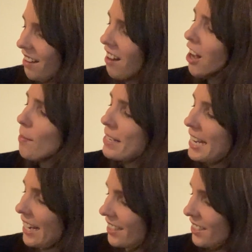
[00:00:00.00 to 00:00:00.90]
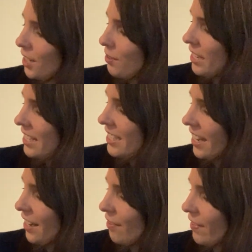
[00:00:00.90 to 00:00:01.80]
Army tanks don't need
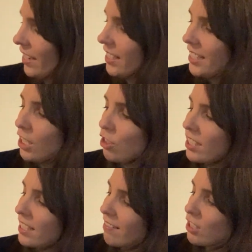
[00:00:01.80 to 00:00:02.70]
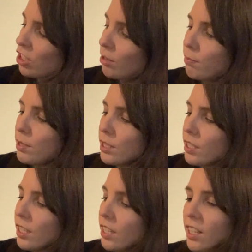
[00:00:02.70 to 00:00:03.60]
saving, said Triceratops.
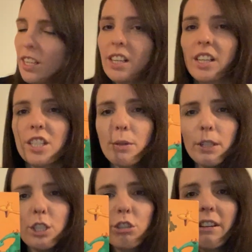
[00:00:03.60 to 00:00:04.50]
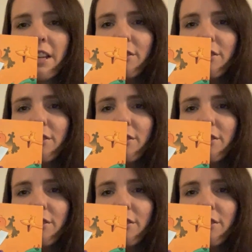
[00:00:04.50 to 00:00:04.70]
Do a tree